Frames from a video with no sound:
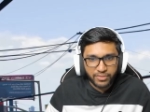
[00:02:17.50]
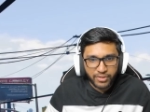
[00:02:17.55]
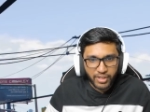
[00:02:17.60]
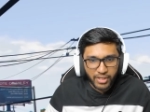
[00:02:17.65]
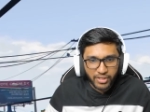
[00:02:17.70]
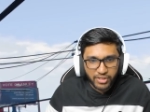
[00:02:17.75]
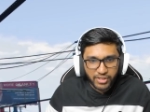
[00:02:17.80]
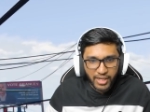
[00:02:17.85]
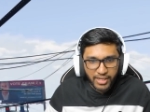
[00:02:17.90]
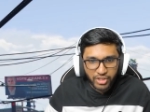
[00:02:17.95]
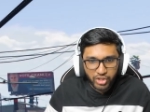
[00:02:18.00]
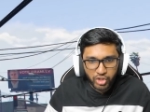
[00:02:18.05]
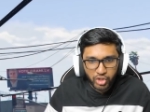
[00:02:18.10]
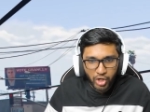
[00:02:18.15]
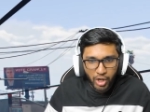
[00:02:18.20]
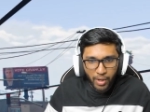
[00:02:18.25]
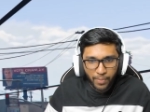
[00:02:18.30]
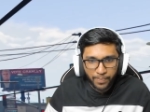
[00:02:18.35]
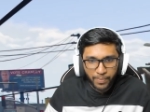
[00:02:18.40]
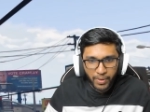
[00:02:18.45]
There's that
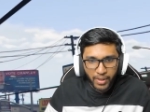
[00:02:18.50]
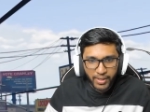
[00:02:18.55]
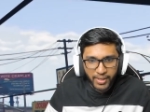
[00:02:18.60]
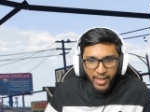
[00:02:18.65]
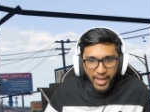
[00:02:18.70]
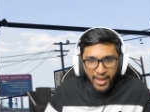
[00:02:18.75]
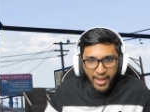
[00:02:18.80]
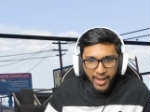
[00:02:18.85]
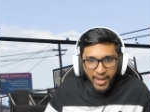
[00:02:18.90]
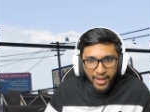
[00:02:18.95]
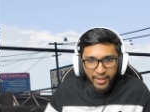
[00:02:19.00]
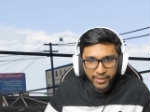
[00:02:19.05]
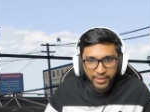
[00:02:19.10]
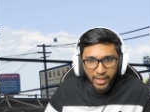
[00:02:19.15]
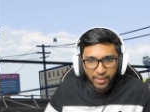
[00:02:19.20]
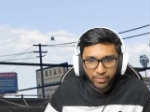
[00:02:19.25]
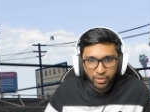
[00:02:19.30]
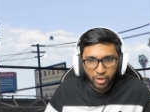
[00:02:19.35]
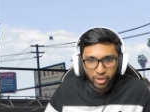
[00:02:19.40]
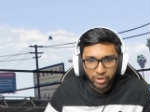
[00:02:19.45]
chopper and
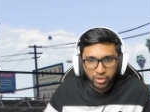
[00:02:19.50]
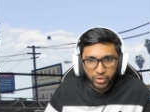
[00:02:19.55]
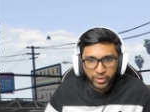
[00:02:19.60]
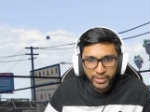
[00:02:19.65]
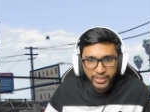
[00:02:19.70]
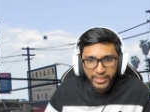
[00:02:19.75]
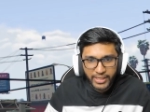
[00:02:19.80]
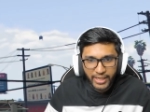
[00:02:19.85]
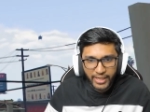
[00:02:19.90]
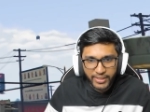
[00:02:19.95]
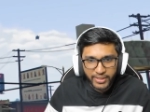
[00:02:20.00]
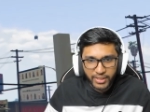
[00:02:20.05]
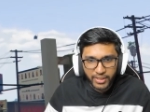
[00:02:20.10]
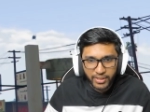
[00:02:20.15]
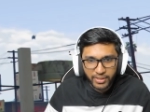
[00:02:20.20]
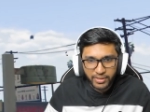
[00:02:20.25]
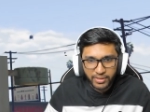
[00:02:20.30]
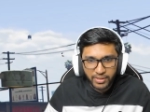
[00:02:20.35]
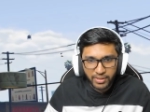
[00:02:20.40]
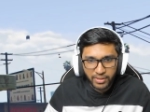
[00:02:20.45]
I'm going to get
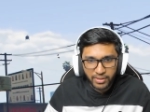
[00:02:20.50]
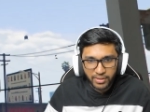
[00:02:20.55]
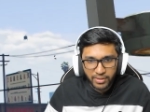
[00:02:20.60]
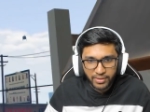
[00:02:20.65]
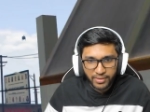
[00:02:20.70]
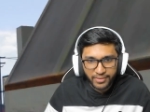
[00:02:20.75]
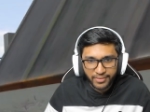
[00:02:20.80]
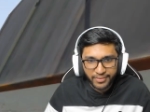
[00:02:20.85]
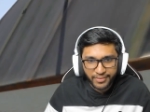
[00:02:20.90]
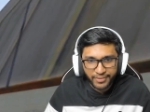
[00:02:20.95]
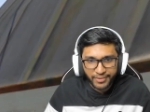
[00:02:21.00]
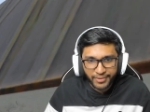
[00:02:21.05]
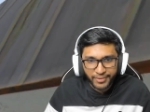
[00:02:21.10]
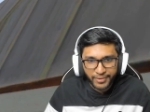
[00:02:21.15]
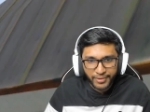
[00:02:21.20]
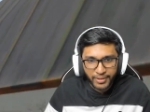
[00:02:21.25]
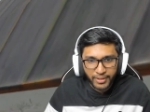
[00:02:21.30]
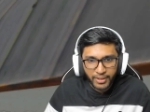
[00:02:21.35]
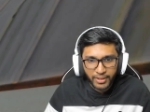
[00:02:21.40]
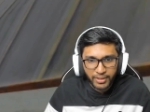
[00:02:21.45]
it
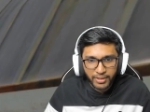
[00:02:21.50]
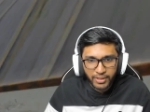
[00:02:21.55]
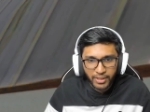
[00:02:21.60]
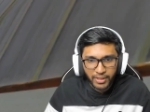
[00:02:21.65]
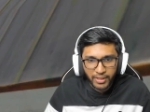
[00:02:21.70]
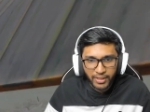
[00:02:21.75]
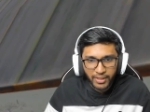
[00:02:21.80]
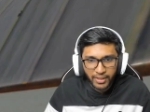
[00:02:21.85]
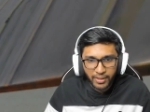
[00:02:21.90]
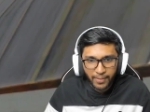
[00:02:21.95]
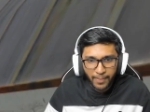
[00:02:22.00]
easily.